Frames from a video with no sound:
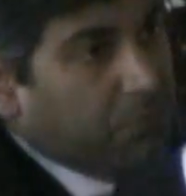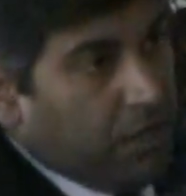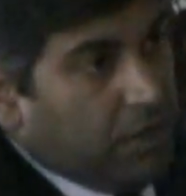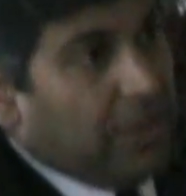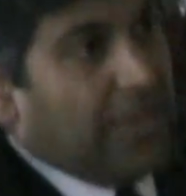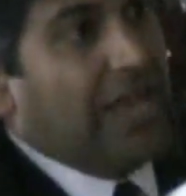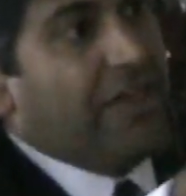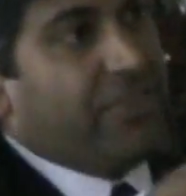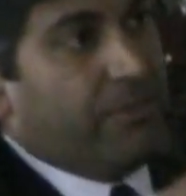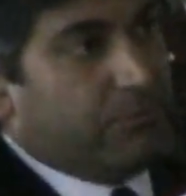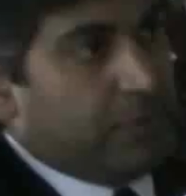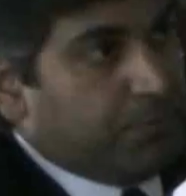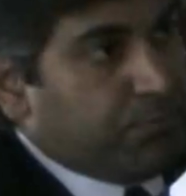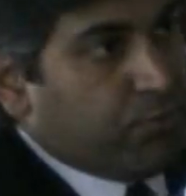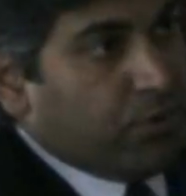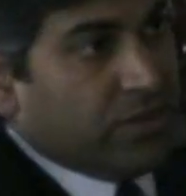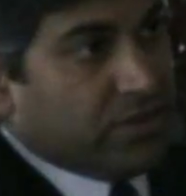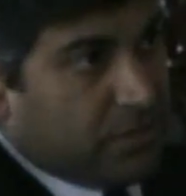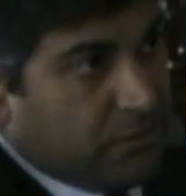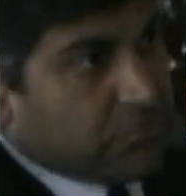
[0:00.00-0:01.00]
allow them to
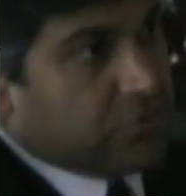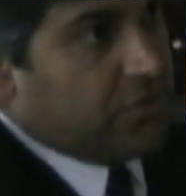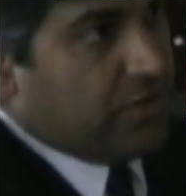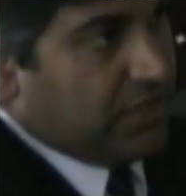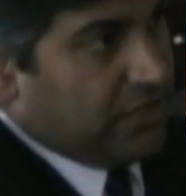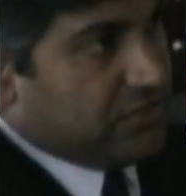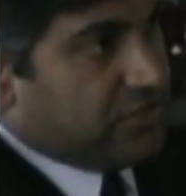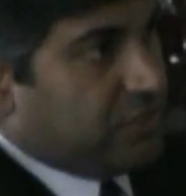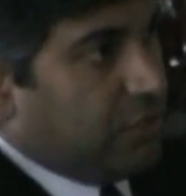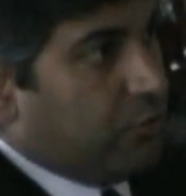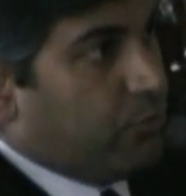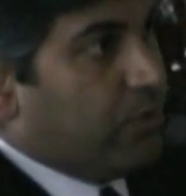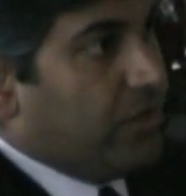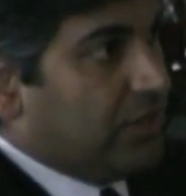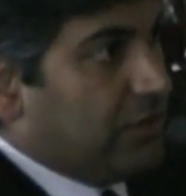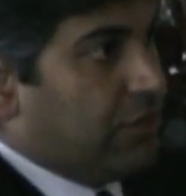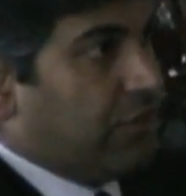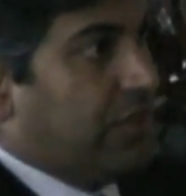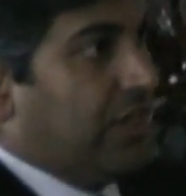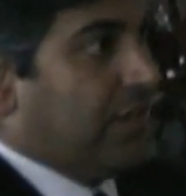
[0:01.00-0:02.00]
print them so they can still
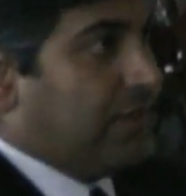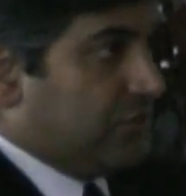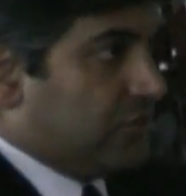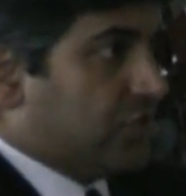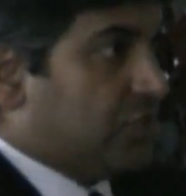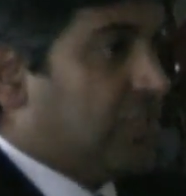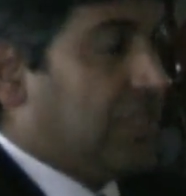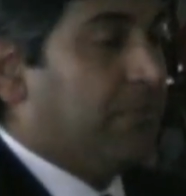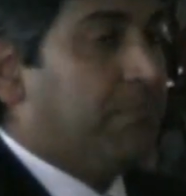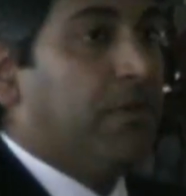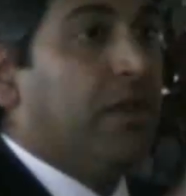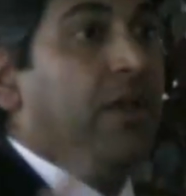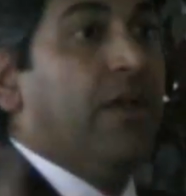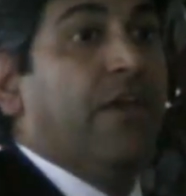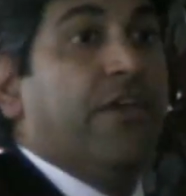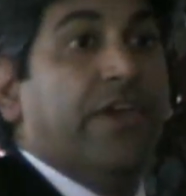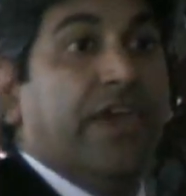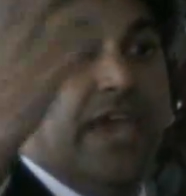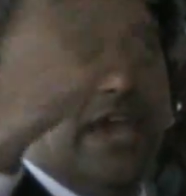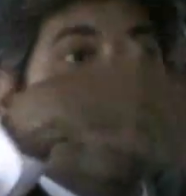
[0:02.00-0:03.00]
read the thing, it's cheap,
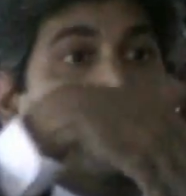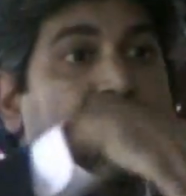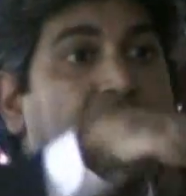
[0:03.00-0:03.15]
and